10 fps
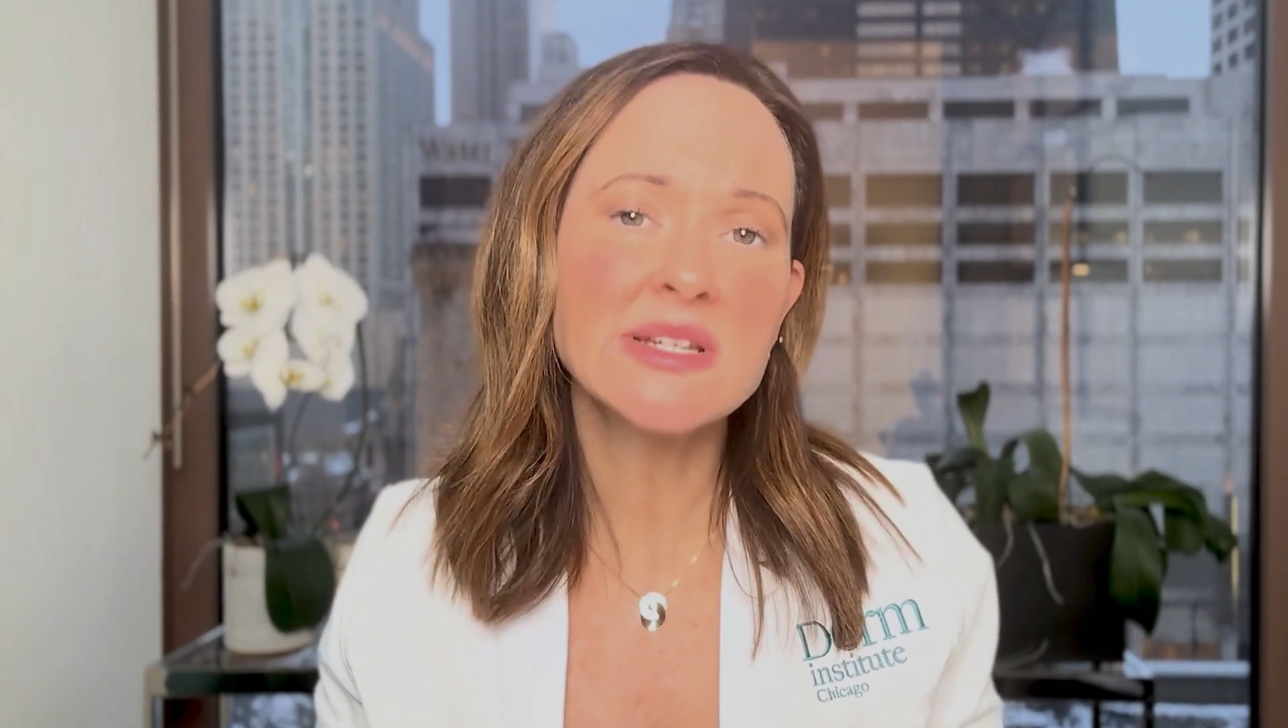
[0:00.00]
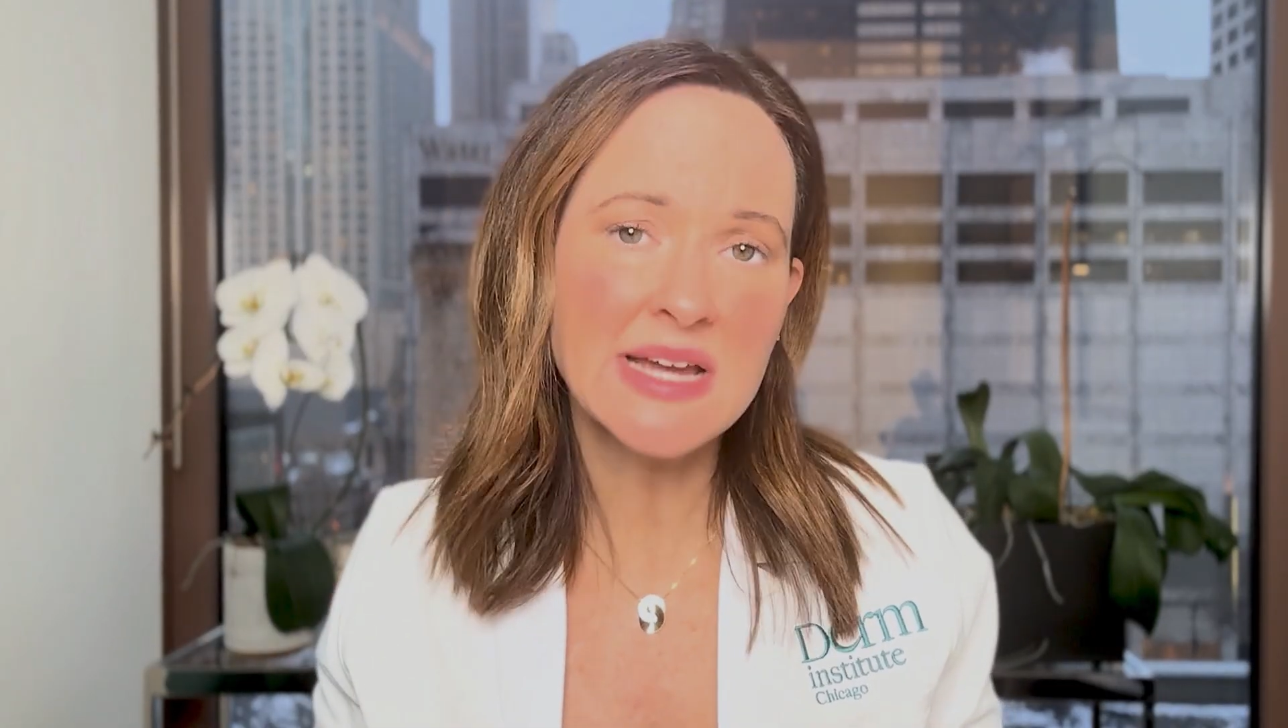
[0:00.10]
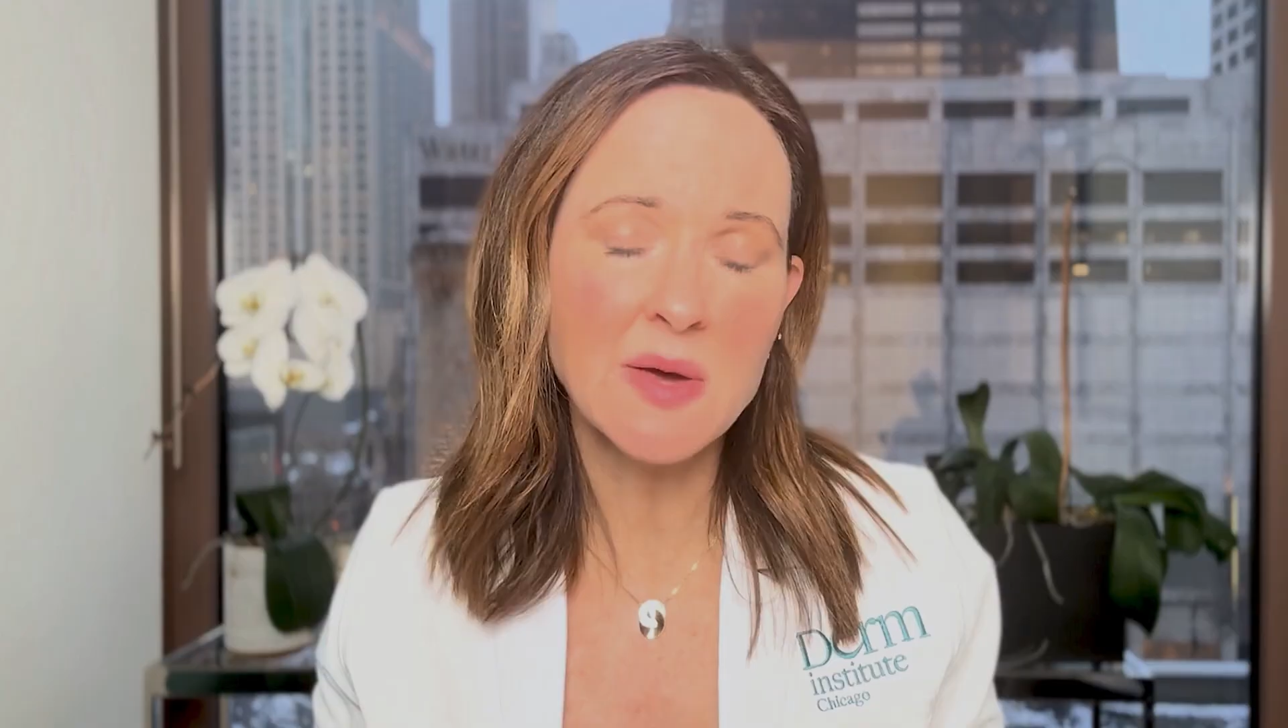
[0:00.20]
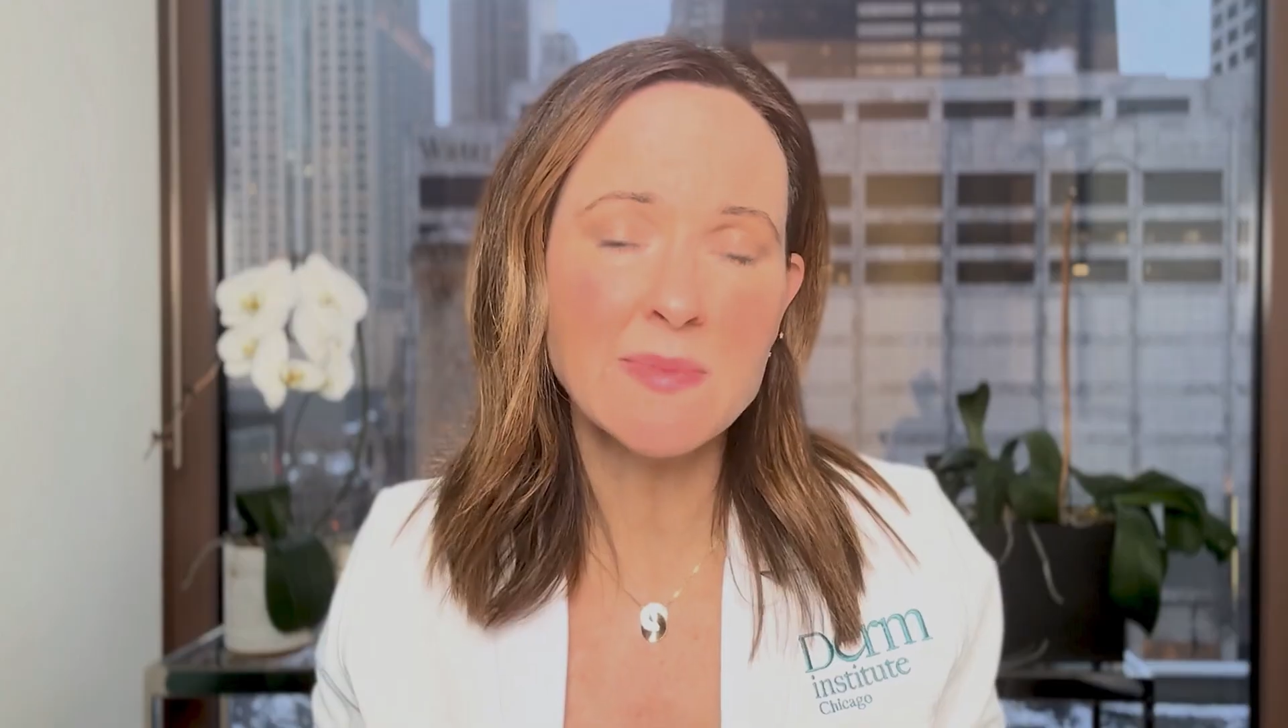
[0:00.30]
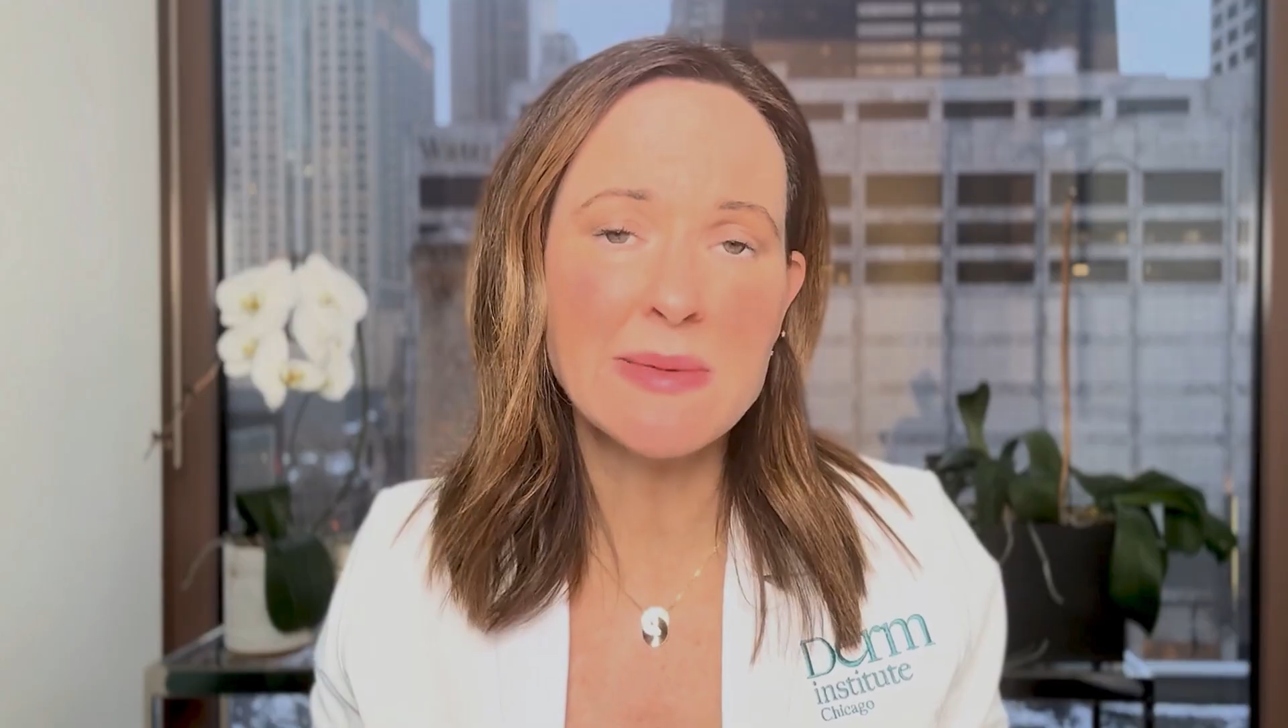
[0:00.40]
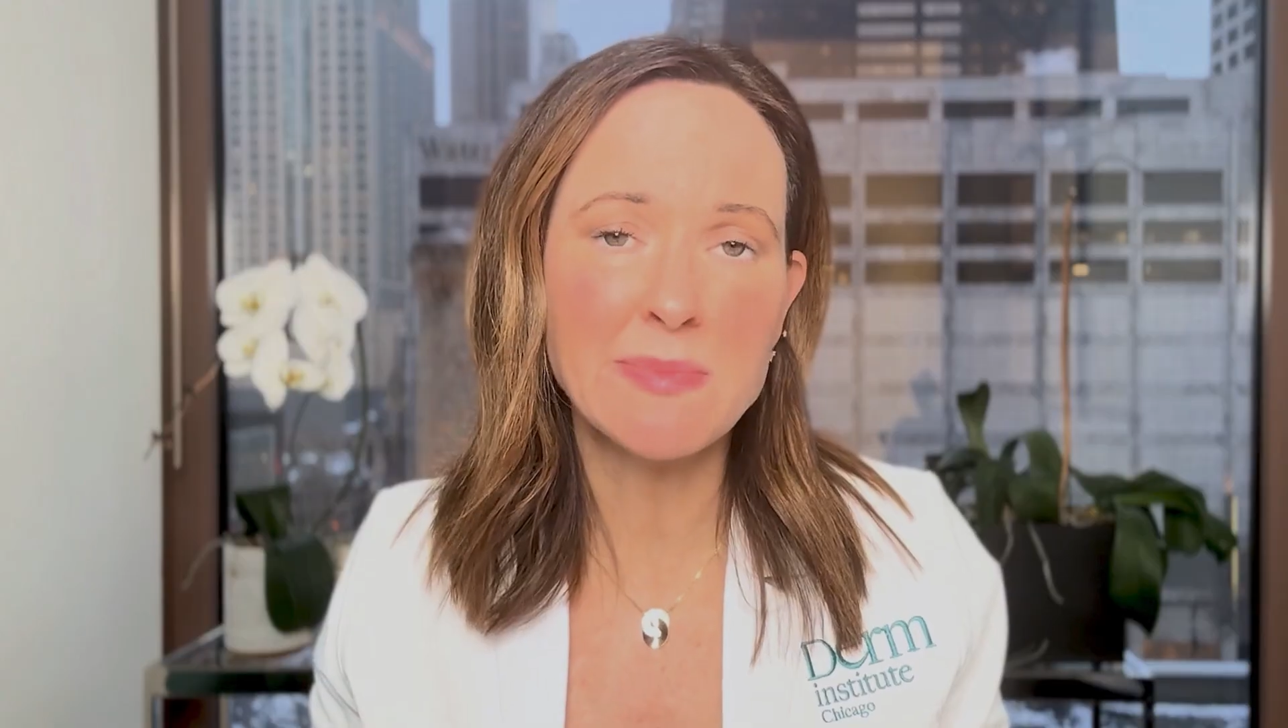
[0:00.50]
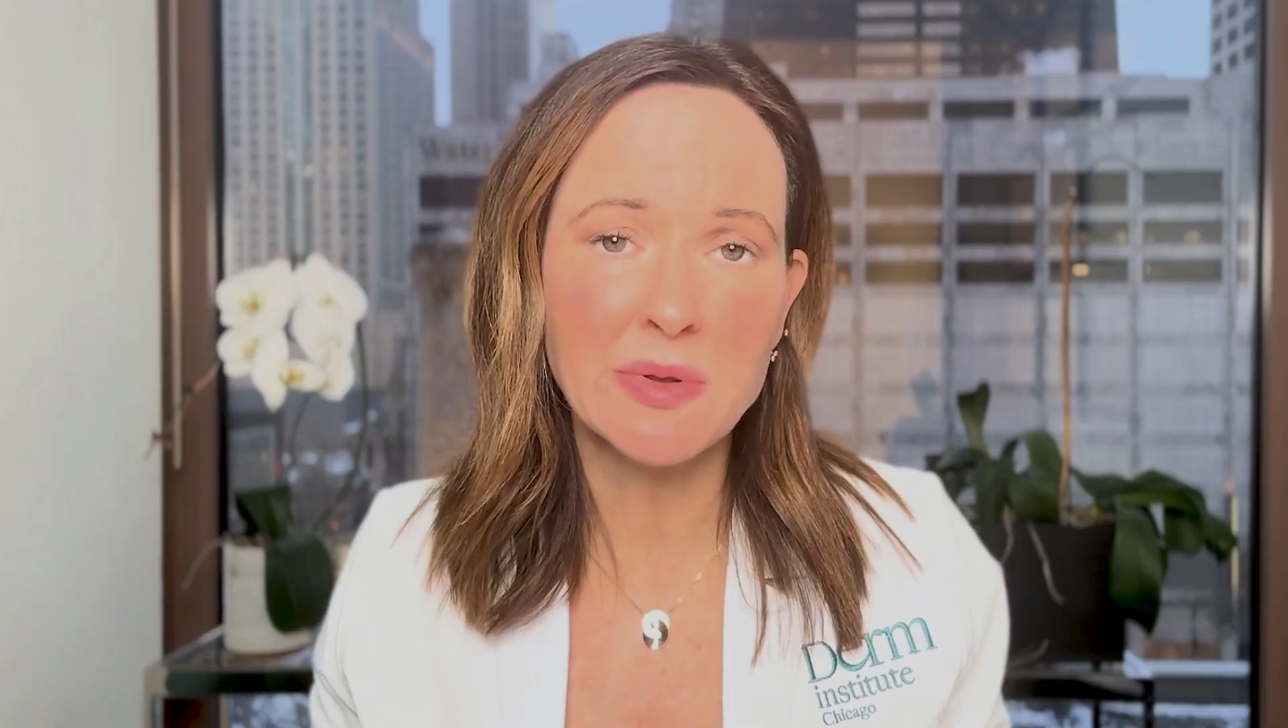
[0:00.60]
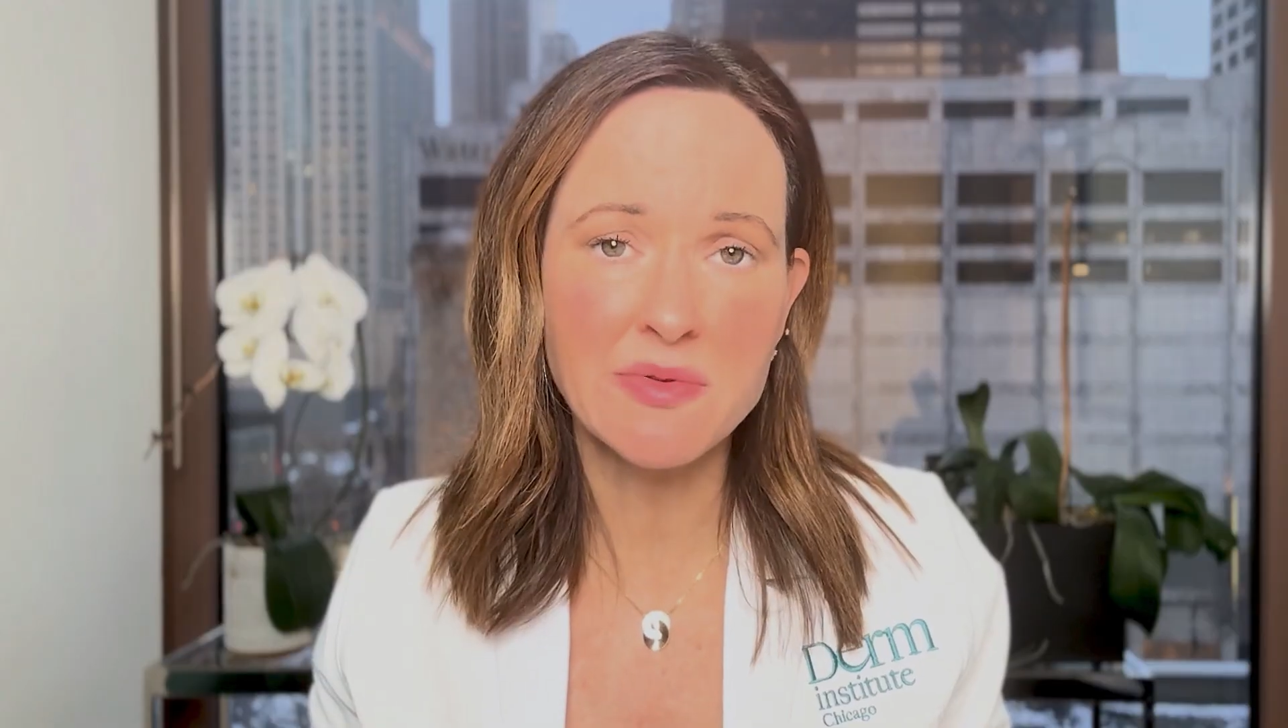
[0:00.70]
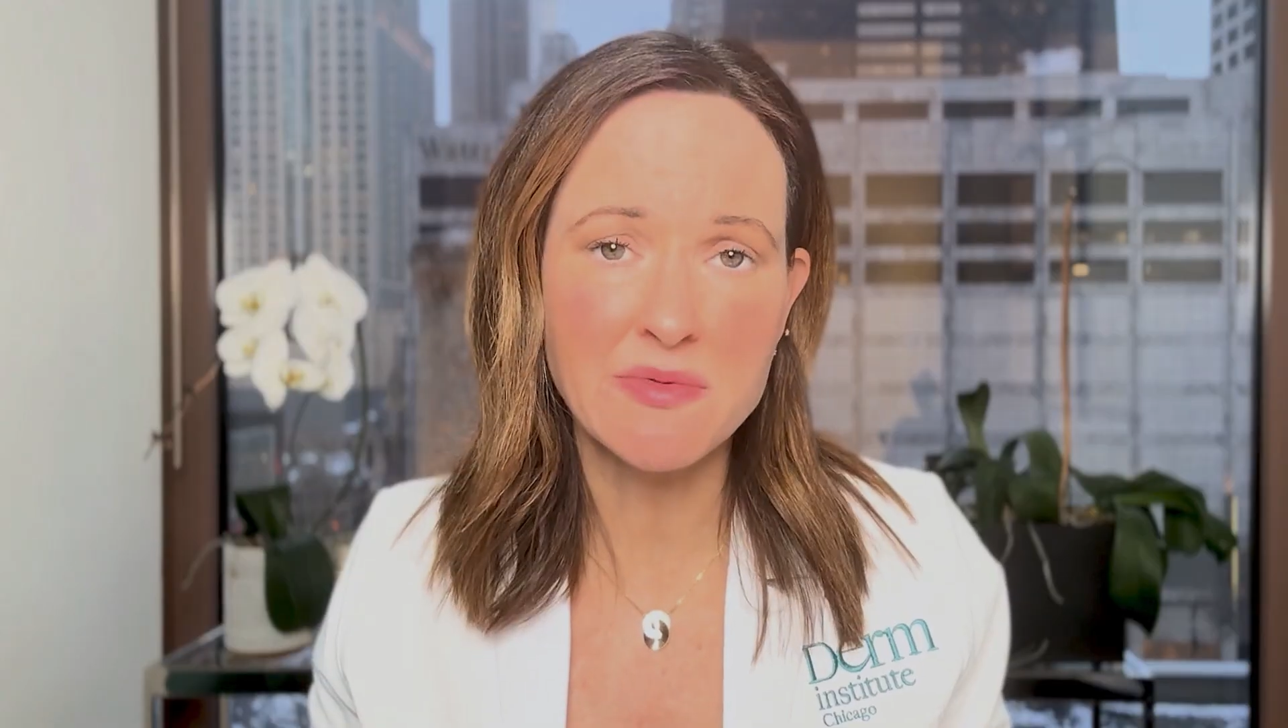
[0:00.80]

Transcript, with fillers: to help people